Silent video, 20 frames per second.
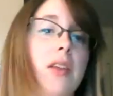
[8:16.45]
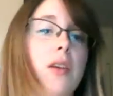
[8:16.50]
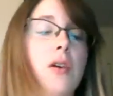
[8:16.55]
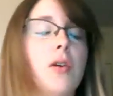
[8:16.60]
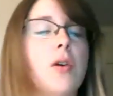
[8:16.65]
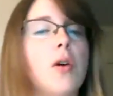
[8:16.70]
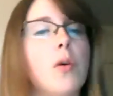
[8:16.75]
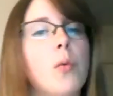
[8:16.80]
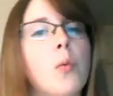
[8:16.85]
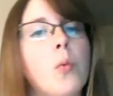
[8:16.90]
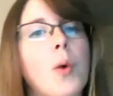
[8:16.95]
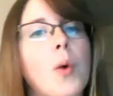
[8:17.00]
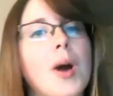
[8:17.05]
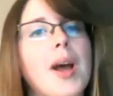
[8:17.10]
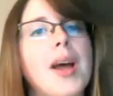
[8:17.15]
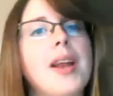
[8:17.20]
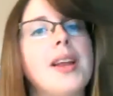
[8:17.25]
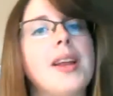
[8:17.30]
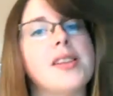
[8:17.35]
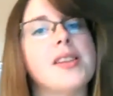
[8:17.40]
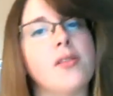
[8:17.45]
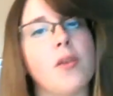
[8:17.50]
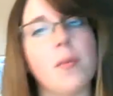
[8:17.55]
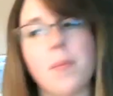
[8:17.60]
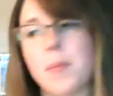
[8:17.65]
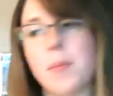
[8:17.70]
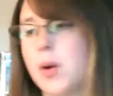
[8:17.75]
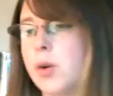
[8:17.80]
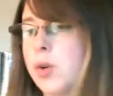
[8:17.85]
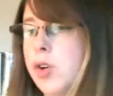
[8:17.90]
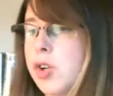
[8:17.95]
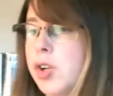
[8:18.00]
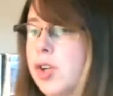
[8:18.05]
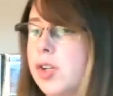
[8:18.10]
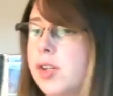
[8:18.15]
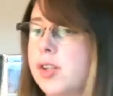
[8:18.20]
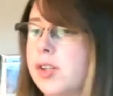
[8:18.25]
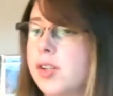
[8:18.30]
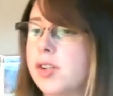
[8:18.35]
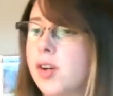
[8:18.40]
your awareness of
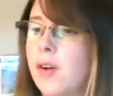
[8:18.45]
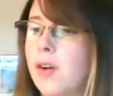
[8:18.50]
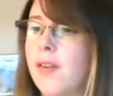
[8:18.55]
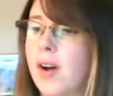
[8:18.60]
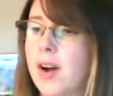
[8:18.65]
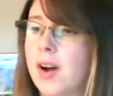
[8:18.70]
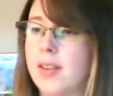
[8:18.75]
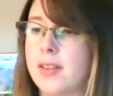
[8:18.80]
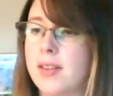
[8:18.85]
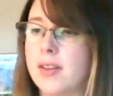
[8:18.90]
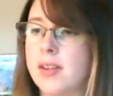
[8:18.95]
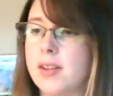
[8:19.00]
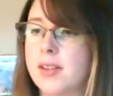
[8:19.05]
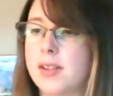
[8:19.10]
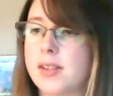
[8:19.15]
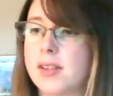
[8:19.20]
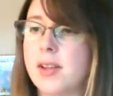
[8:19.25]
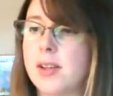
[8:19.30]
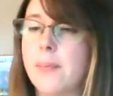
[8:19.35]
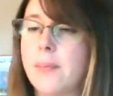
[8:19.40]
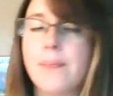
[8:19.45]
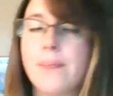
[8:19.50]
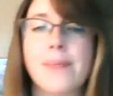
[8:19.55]
emotions of others,